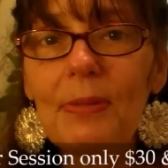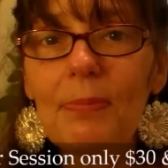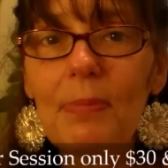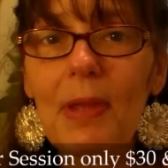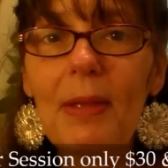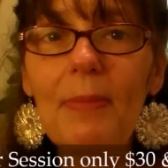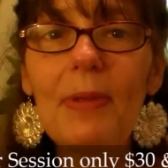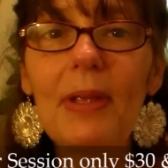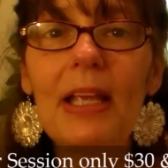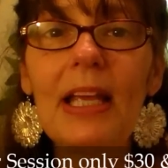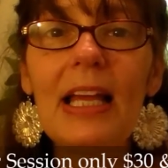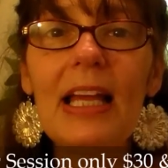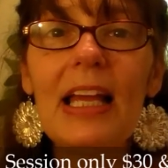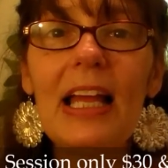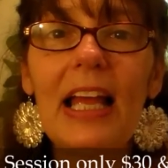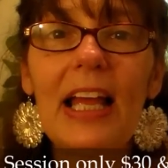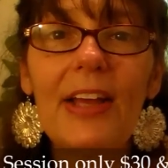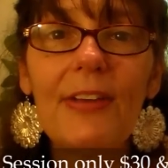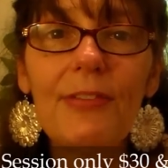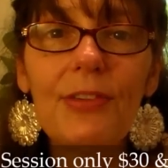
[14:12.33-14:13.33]
Maybe
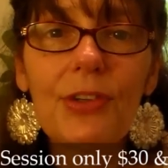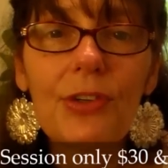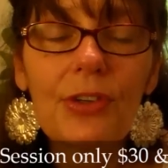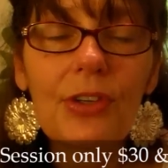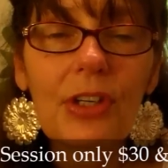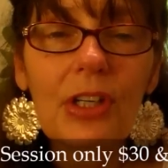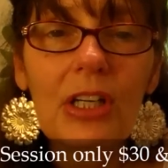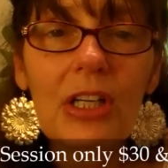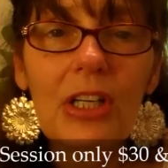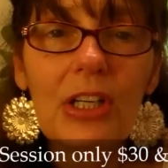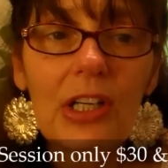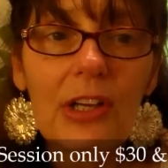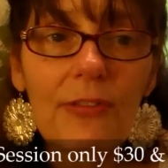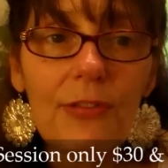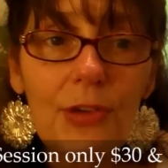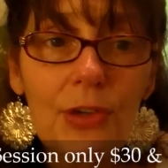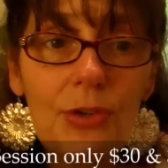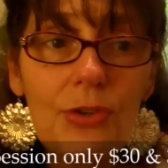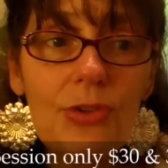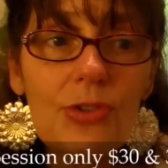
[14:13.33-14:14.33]
if you're
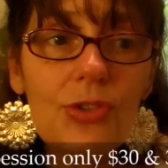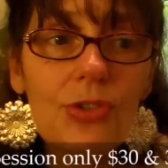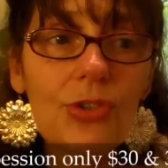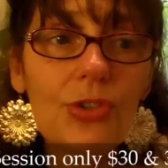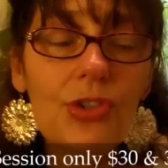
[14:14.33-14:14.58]
confused or